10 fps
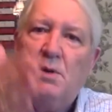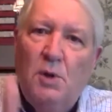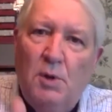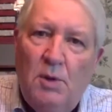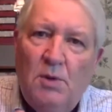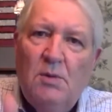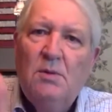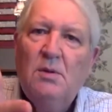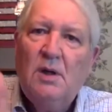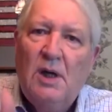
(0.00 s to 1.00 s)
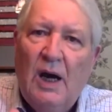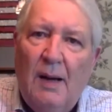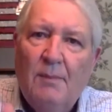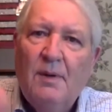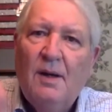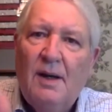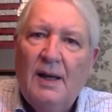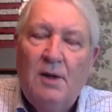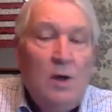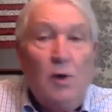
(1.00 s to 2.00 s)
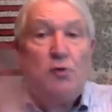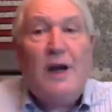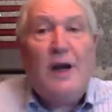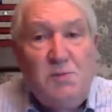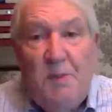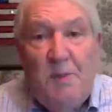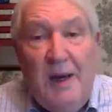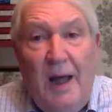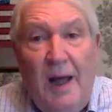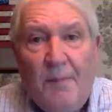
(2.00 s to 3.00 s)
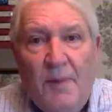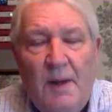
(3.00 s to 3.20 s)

cool, calm, collected, don't try to speed up.